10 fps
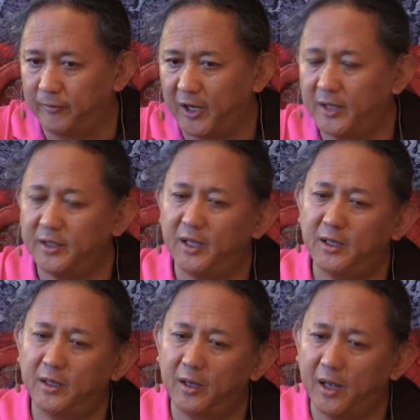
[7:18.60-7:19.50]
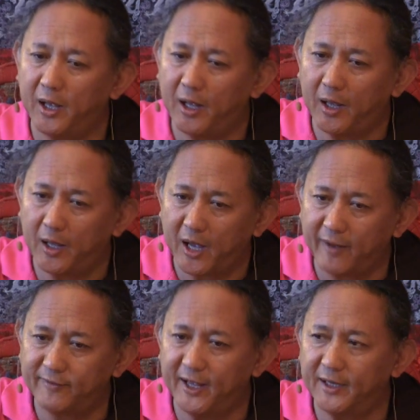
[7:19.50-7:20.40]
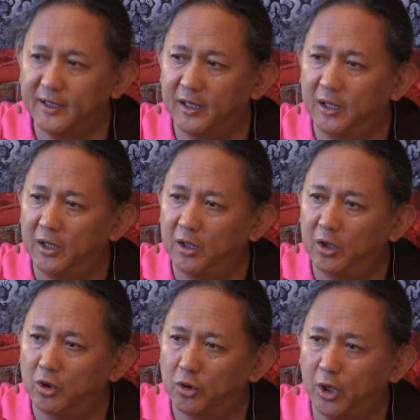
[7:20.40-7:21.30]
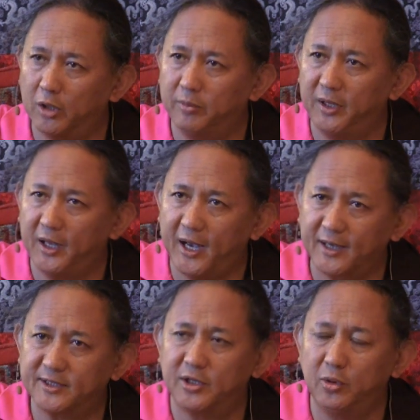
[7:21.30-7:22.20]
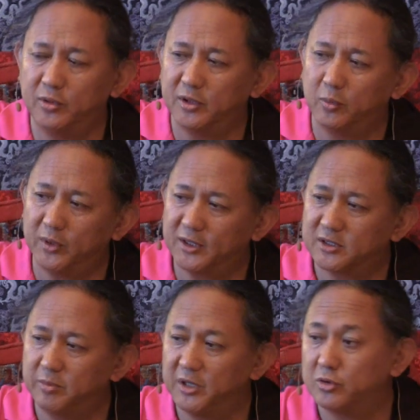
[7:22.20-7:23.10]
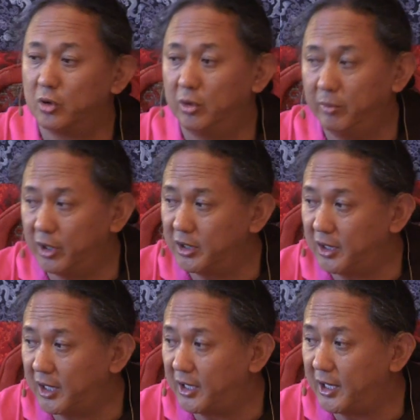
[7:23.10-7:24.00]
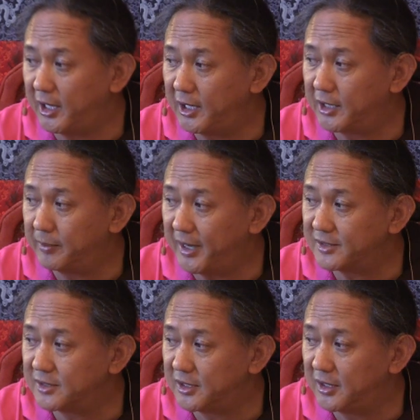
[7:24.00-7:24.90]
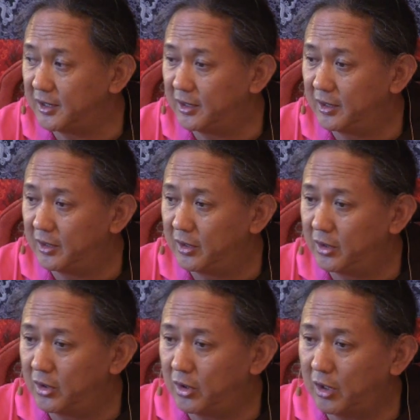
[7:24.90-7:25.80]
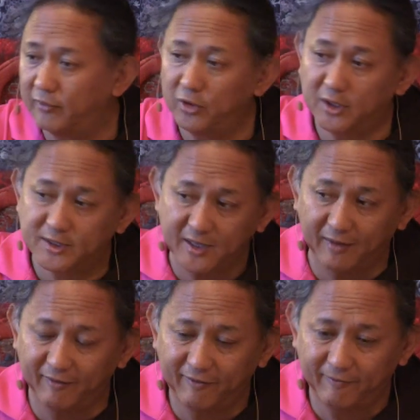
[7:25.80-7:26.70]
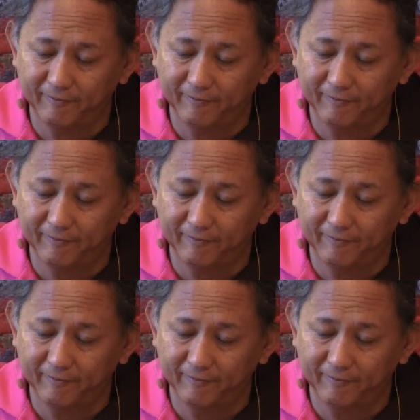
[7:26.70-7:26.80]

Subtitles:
and then have that thought be executed with the speech or body and any capacity of yourself.